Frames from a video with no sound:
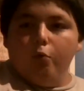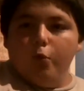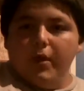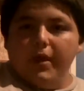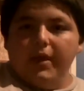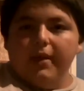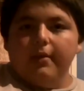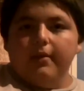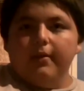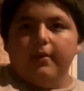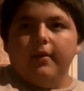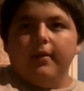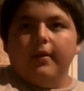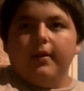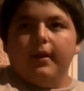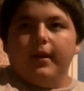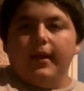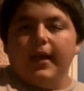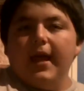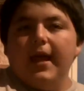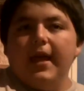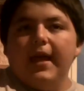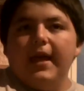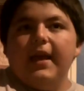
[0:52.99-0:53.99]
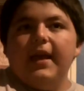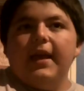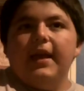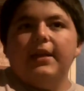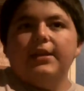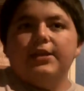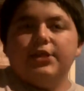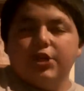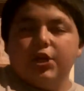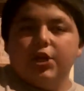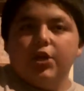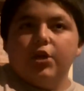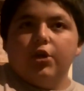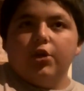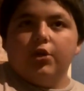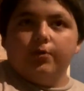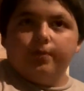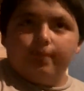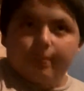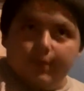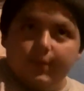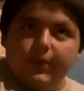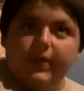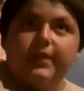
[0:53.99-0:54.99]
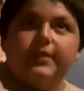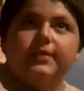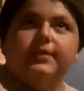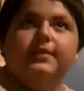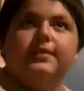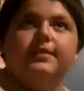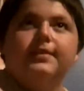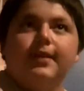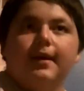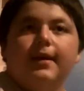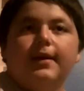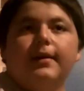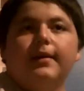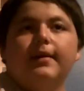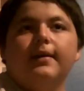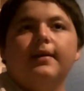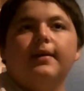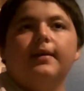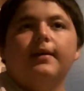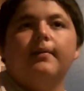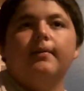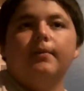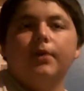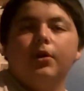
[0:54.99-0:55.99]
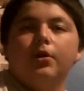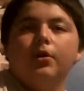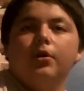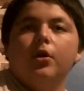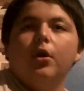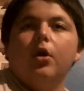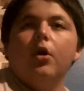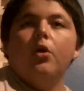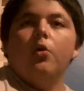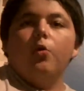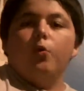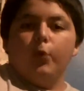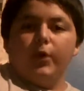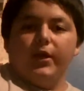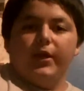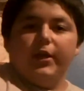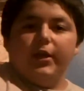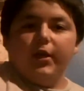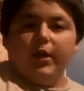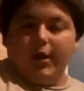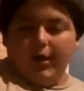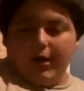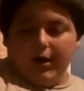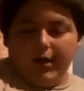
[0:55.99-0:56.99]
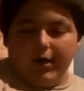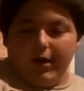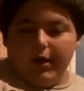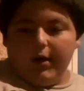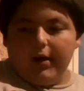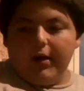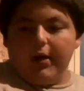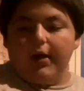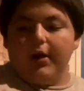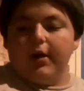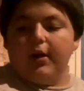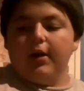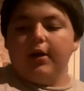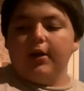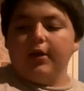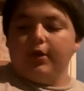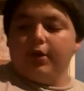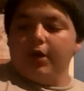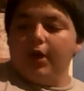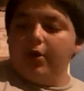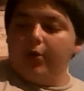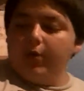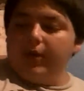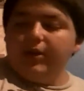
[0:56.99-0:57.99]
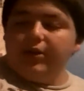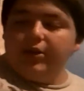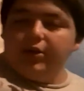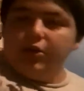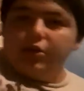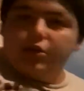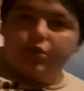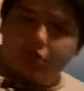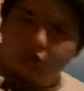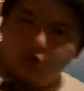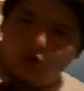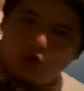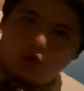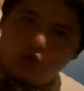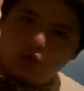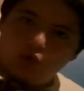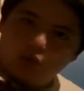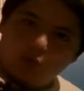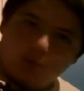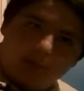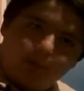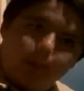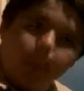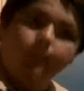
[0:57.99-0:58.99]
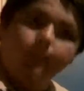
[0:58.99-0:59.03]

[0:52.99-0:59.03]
We later this summer we are going to do